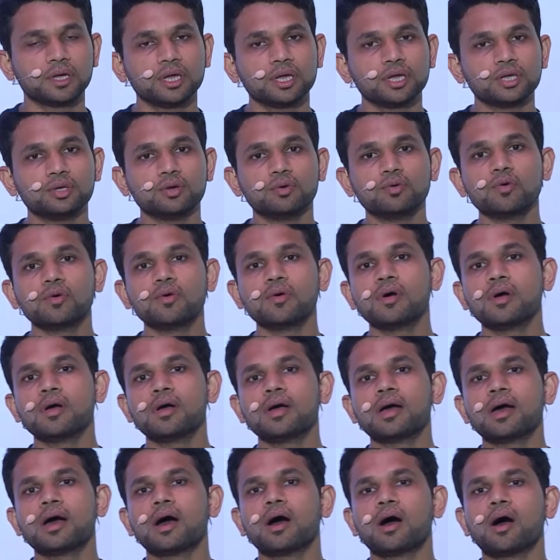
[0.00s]
You
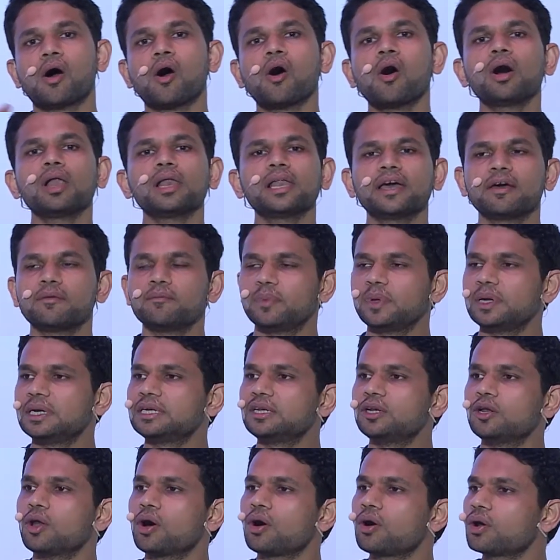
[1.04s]
all have built a
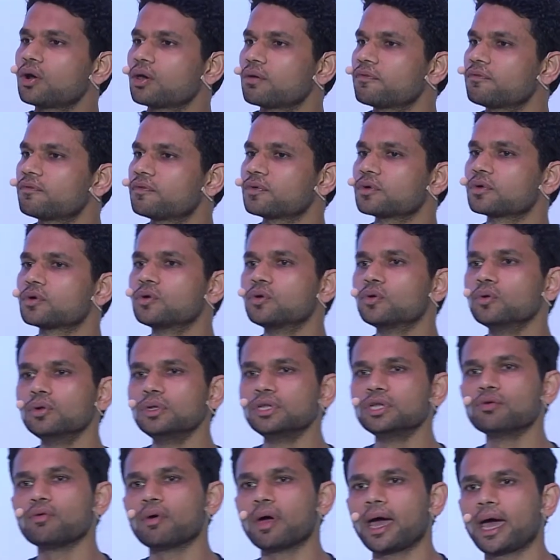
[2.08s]
lot of cool
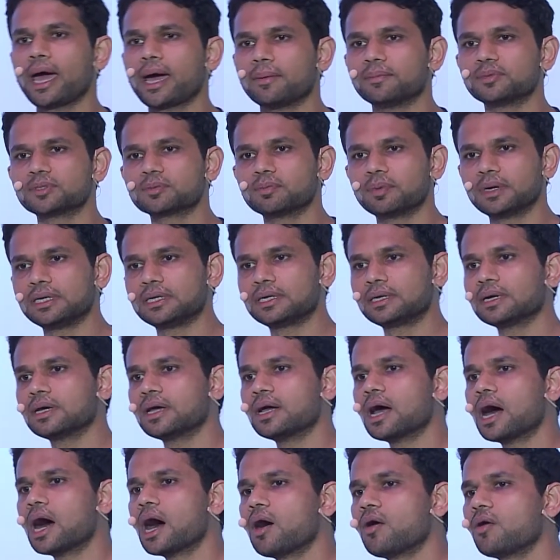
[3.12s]
new apps, but
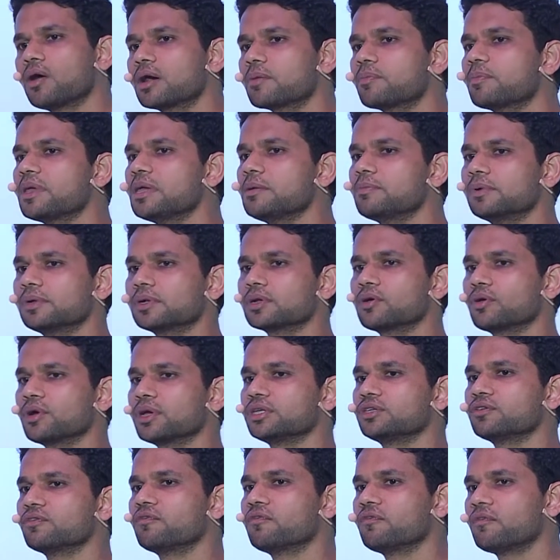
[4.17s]
how are people going
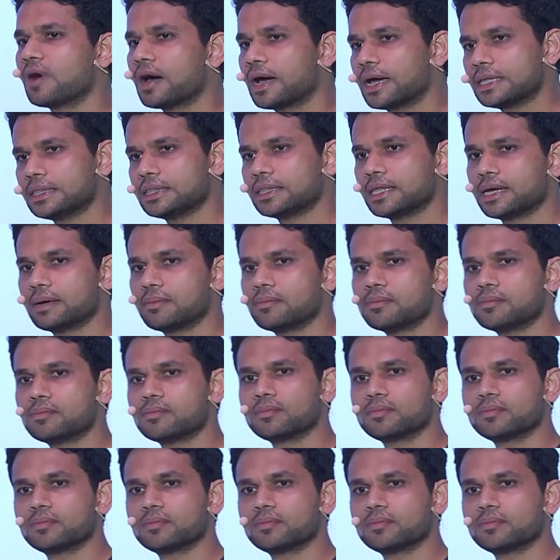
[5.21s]
to find them